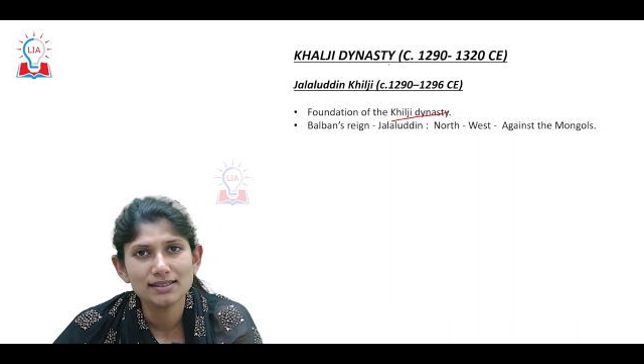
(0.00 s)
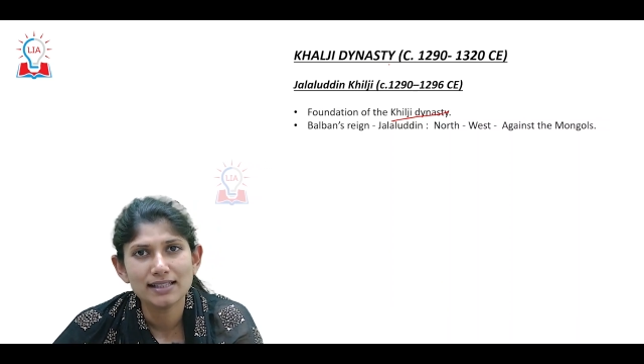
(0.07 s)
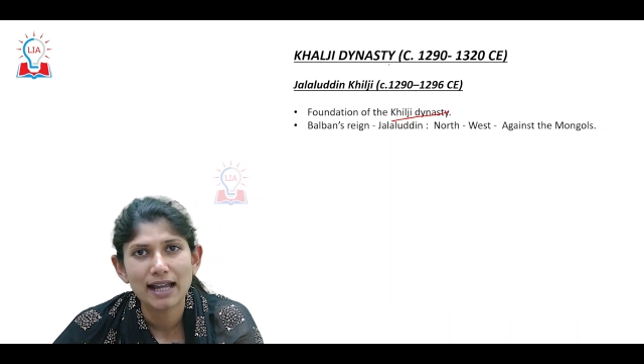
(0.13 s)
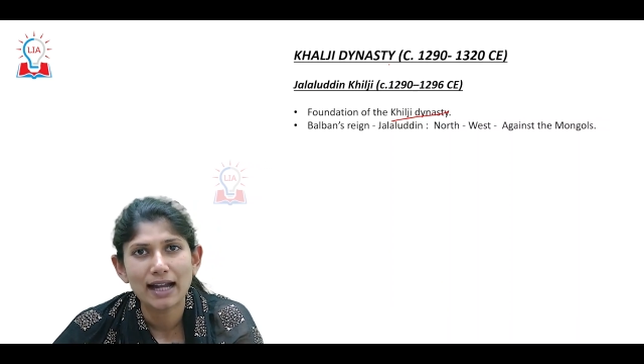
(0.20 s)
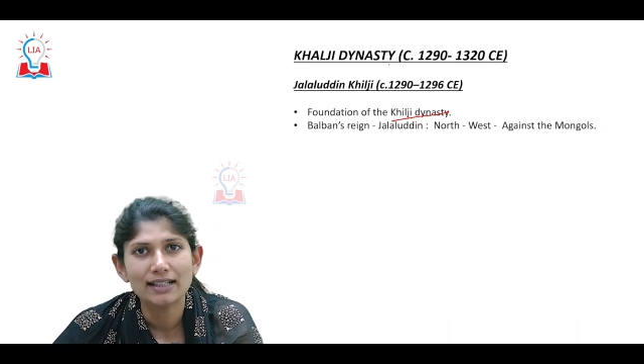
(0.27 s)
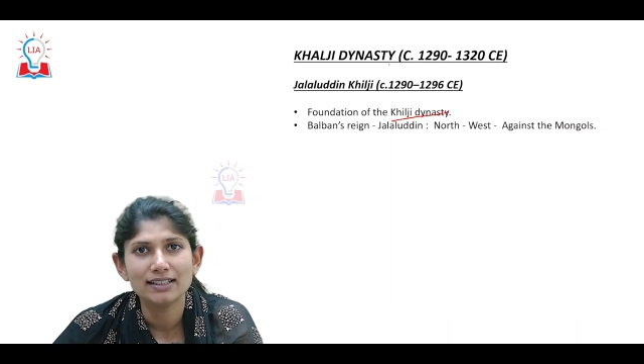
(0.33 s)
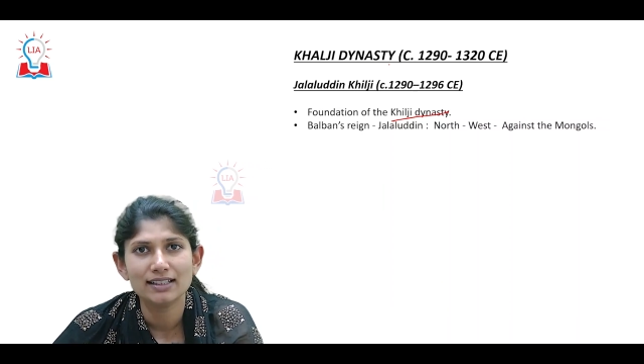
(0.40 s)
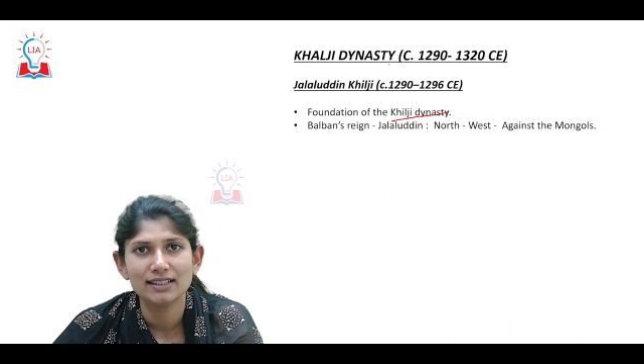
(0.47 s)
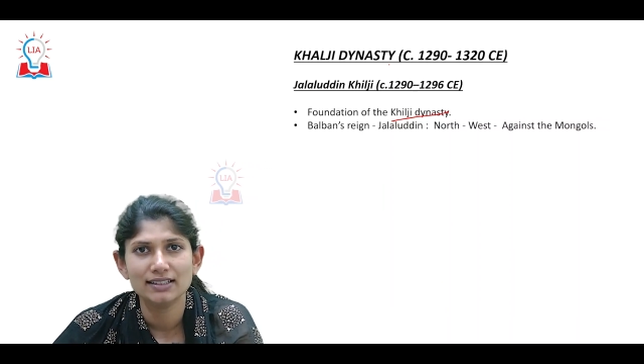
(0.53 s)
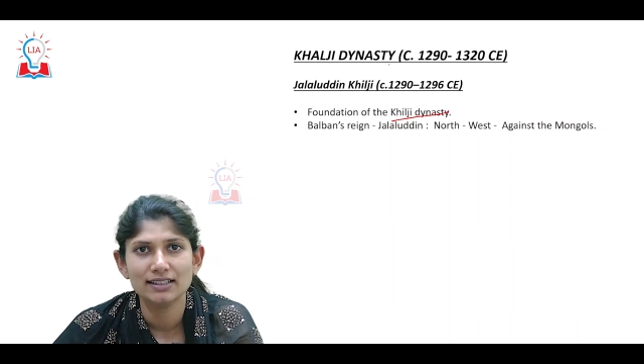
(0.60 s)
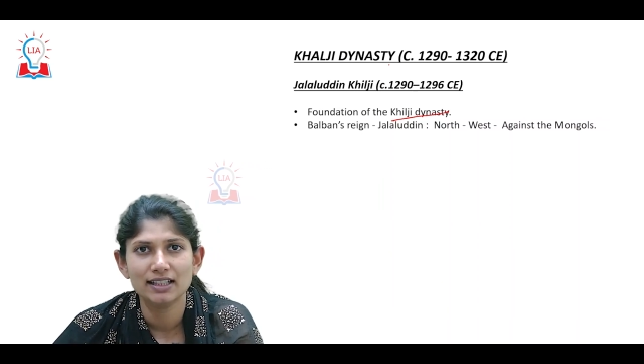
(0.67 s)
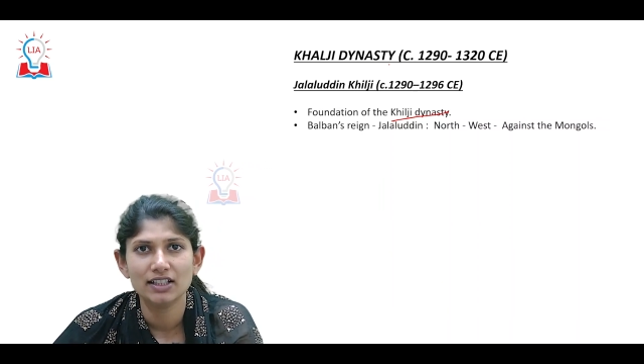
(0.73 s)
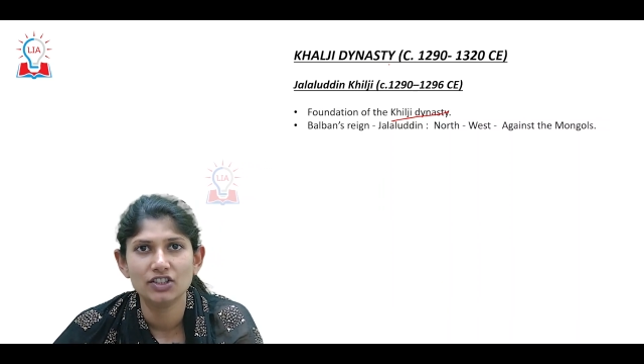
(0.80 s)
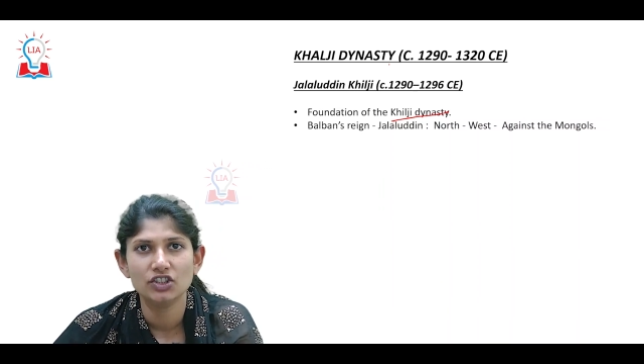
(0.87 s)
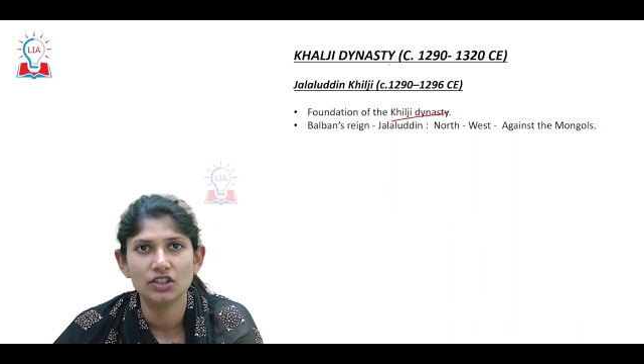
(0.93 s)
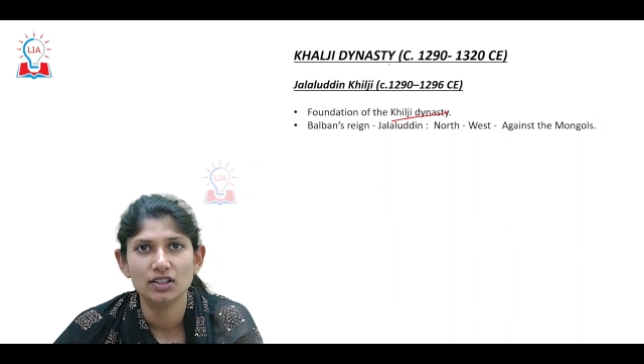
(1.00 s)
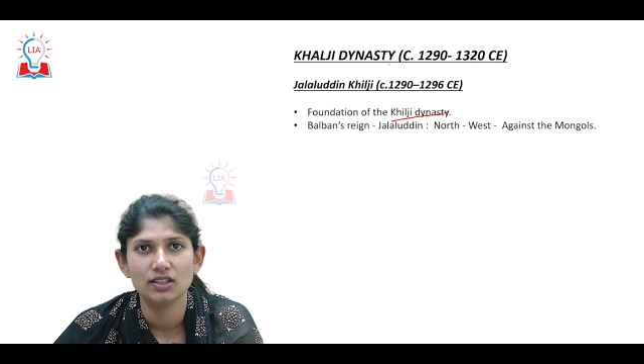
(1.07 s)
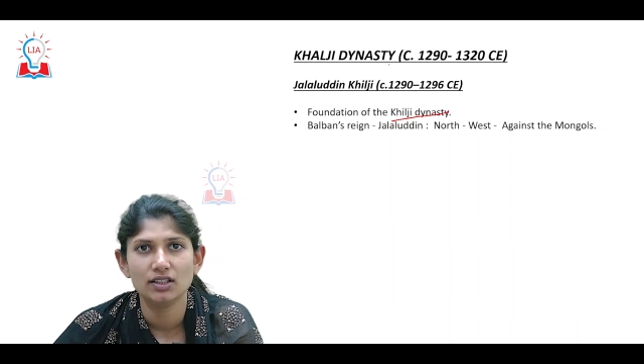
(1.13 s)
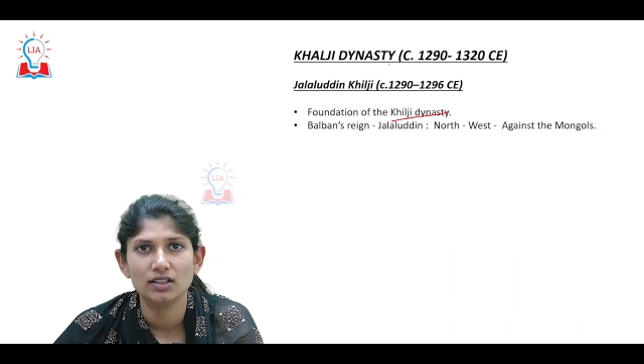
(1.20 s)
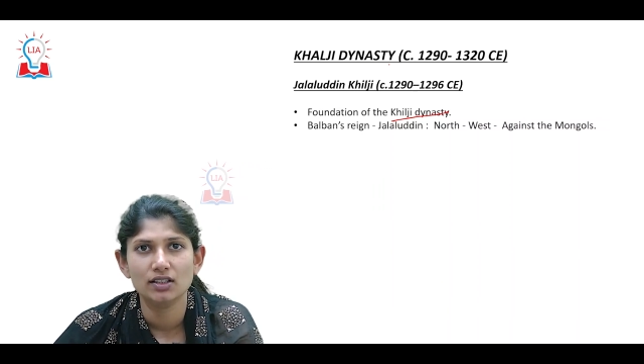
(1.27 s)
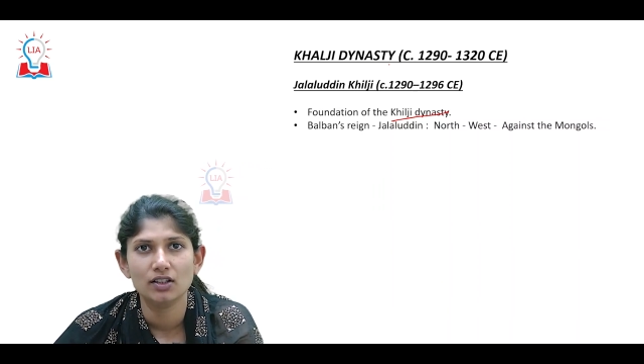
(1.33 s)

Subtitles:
that condition,